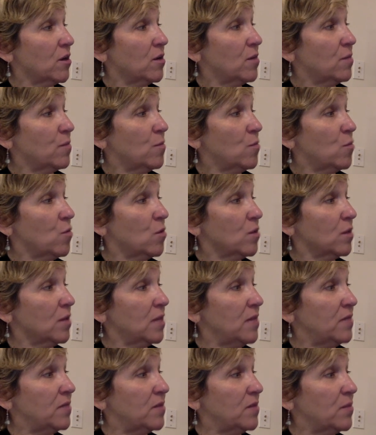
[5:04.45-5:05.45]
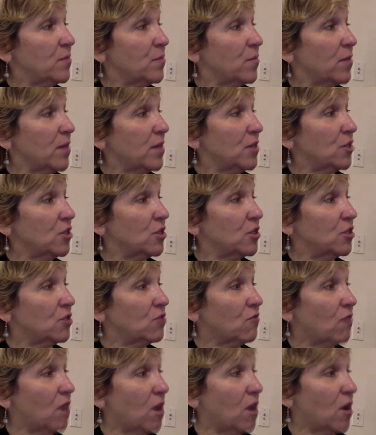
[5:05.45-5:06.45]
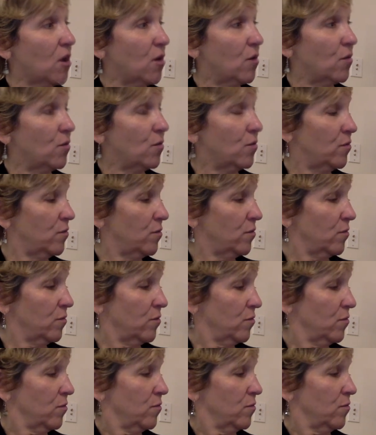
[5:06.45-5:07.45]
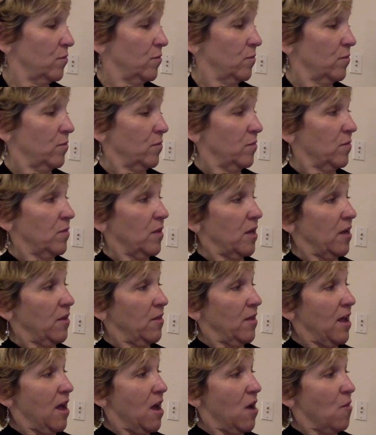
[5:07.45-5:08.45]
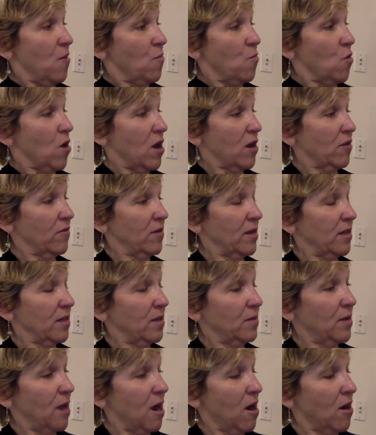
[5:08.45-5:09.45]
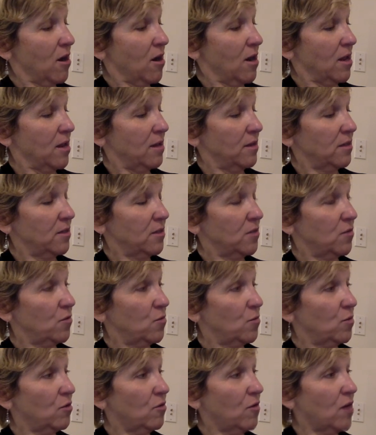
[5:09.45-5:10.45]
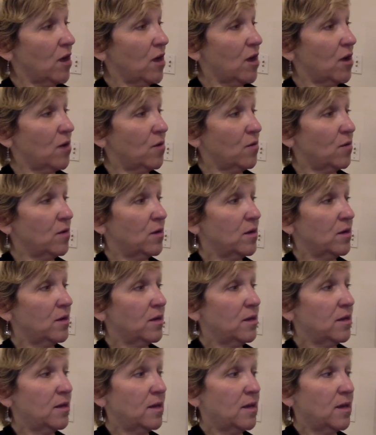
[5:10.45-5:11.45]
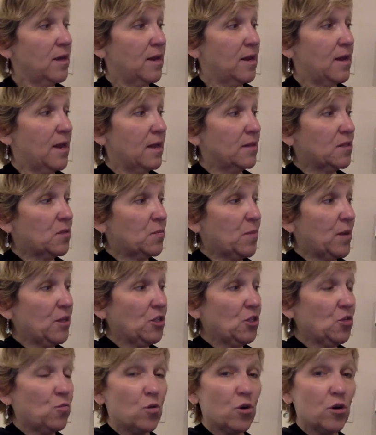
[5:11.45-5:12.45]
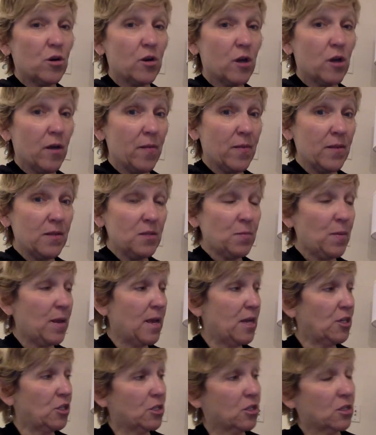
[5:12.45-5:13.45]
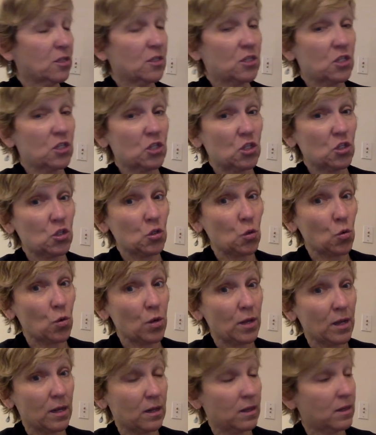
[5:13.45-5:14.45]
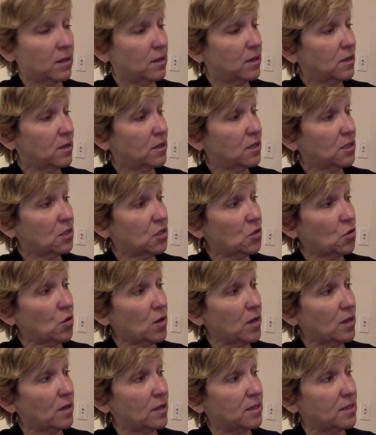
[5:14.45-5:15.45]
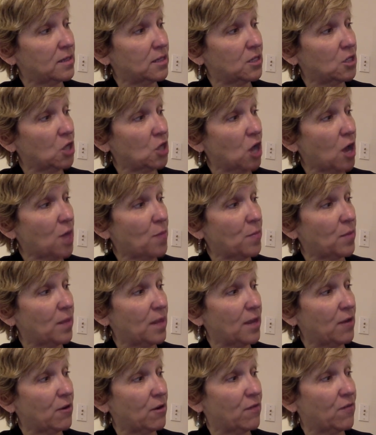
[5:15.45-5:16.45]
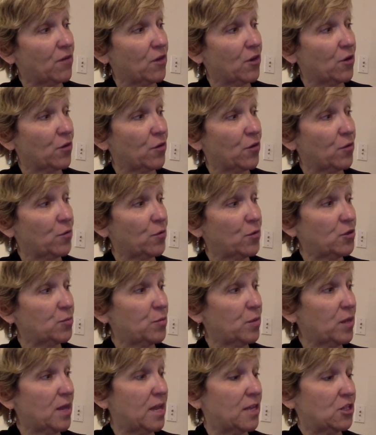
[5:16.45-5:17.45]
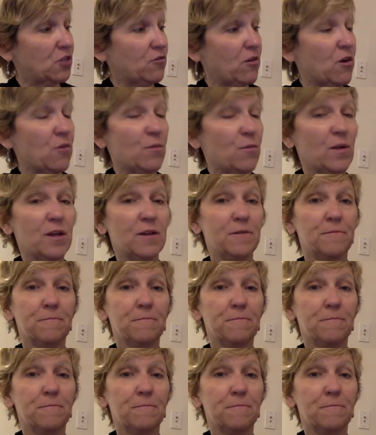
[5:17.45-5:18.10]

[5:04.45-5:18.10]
More leaves and branches grow. Here they are watering the garden so it will grow. And a special word on this page is soil. Soil is the top layer of earth which plants grow in.